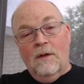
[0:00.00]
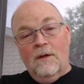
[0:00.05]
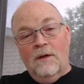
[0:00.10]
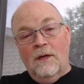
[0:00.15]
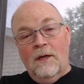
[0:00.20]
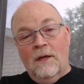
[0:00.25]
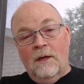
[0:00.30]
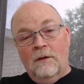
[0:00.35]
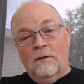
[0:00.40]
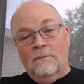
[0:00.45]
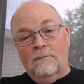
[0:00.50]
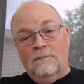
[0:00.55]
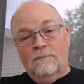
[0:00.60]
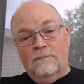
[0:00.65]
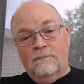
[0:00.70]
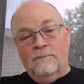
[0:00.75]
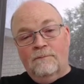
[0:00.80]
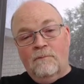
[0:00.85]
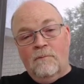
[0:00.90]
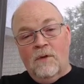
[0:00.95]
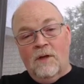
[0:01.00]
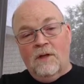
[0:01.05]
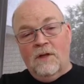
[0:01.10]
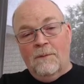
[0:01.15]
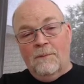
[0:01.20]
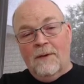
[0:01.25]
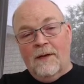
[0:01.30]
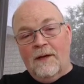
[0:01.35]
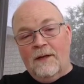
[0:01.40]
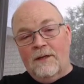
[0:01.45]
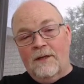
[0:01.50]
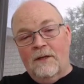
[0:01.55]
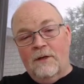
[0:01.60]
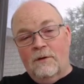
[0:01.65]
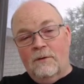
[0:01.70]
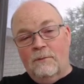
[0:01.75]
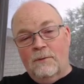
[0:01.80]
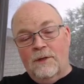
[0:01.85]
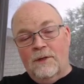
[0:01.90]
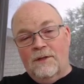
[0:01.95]
Now, in the back
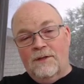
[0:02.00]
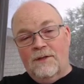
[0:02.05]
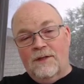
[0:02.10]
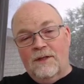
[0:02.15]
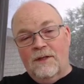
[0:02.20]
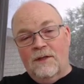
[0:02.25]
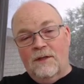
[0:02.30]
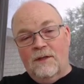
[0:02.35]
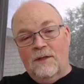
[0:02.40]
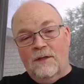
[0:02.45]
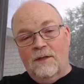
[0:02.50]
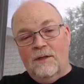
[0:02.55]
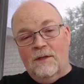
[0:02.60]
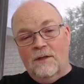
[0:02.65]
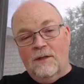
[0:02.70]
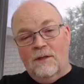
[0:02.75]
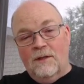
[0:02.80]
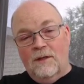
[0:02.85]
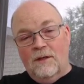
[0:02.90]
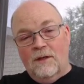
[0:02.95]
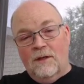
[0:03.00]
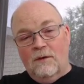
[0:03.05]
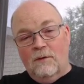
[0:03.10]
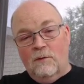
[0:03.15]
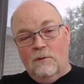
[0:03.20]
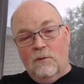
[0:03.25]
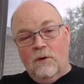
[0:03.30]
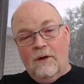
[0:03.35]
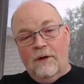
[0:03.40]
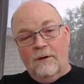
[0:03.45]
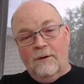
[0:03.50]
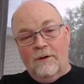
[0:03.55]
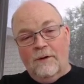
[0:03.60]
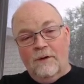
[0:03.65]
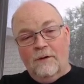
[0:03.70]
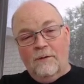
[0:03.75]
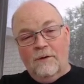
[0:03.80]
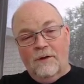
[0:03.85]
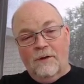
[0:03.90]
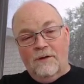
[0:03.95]
here, we can see the uh,
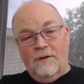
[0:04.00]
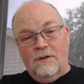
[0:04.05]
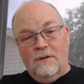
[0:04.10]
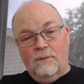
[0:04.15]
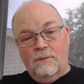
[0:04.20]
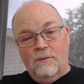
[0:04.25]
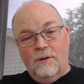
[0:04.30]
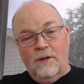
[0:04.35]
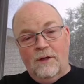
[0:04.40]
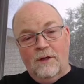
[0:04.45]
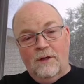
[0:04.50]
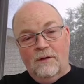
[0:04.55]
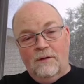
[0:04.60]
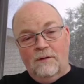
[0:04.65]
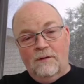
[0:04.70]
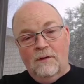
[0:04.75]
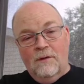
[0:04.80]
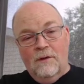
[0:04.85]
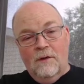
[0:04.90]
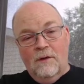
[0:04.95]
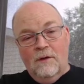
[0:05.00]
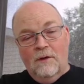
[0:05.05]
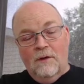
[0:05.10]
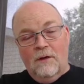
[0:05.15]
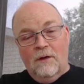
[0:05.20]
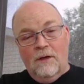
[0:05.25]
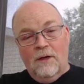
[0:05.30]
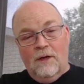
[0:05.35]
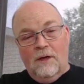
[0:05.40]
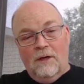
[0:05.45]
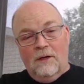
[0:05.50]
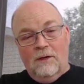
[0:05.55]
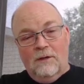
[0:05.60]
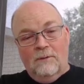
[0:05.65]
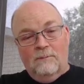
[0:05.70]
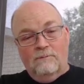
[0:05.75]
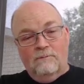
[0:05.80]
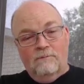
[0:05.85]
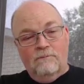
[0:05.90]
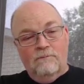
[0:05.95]
wiring going into the rig and
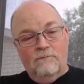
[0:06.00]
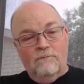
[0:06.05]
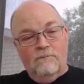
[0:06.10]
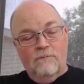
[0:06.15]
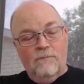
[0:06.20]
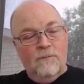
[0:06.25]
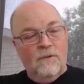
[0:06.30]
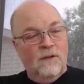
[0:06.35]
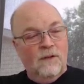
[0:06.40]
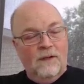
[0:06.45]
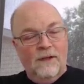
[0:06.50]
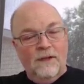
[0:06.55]
um, the